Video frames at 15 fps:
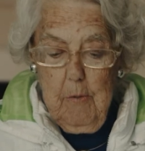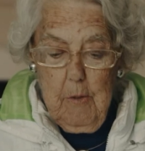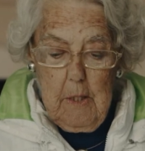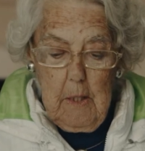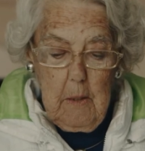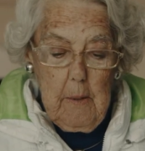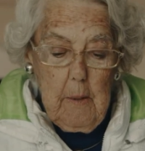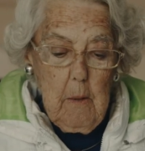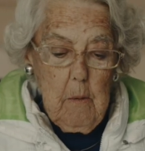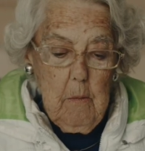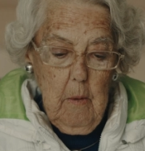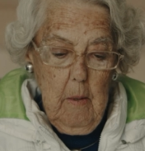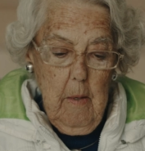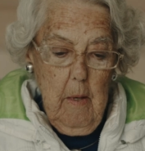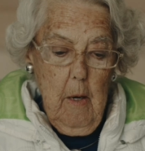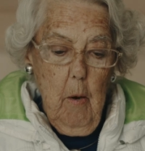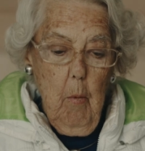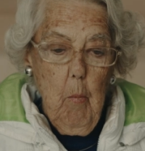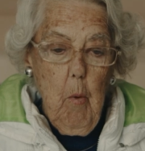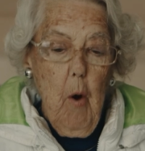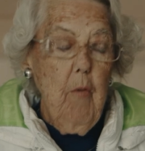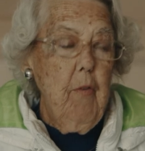It was a little
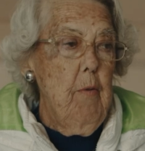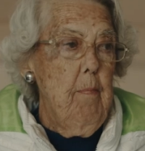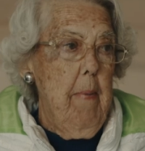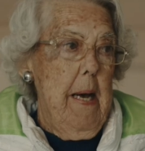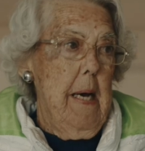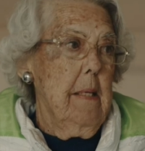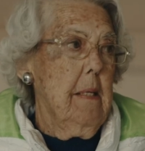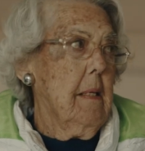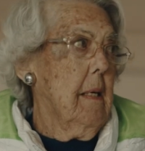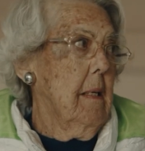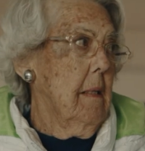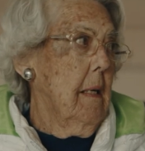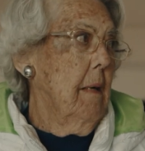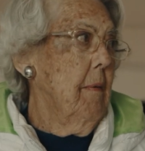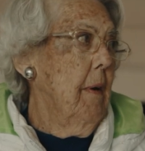woven basket.